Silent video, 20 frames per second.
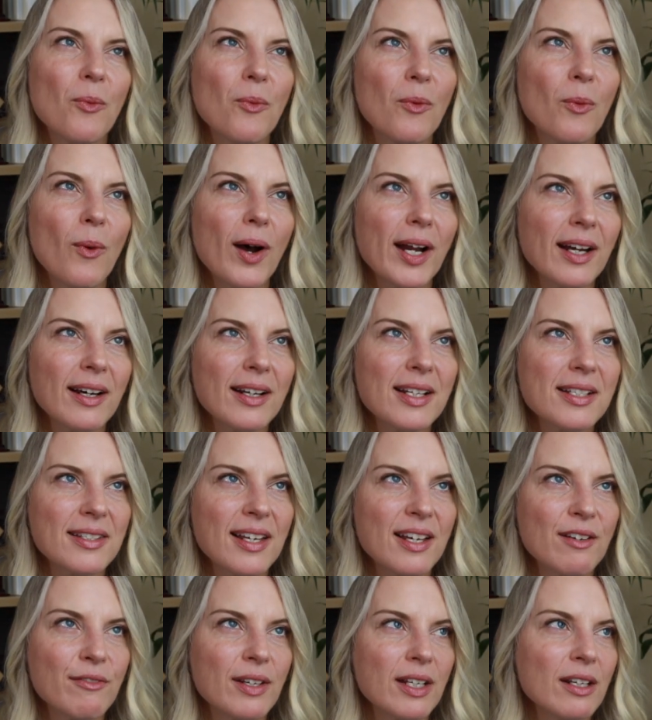Why can't I
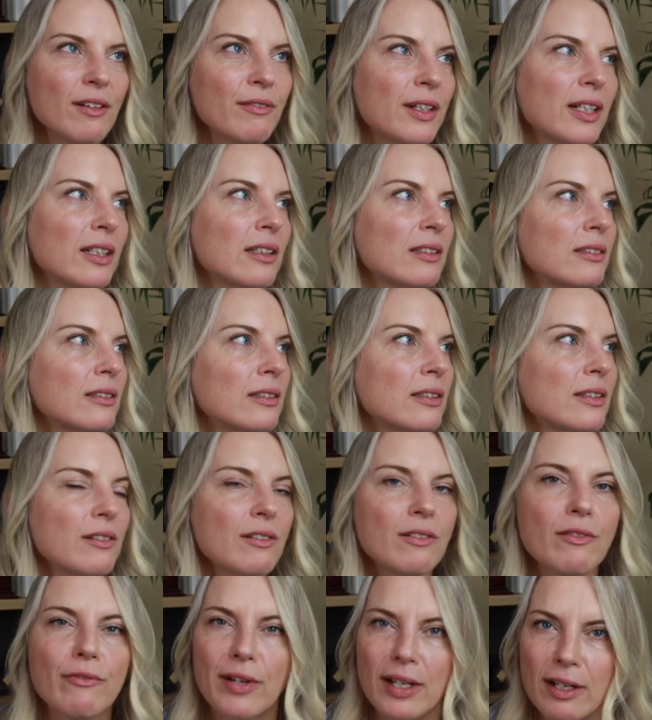say vetiver?
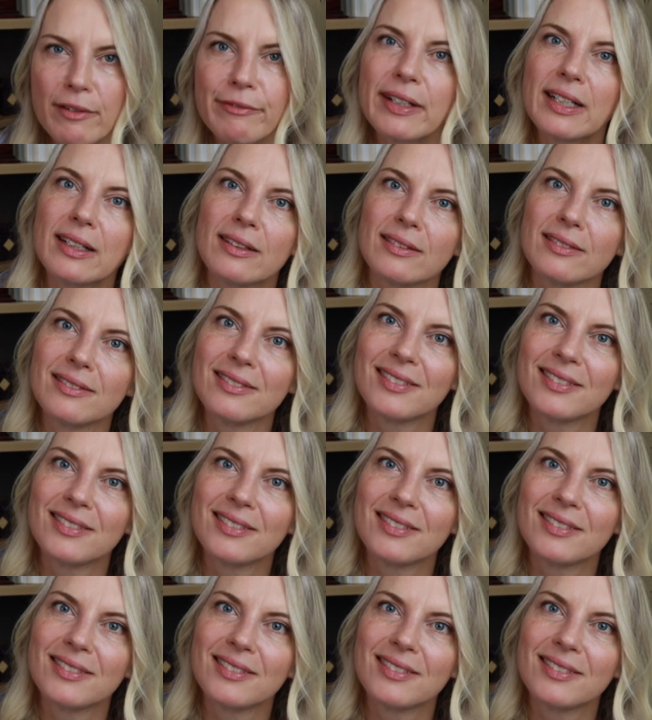Vetiver.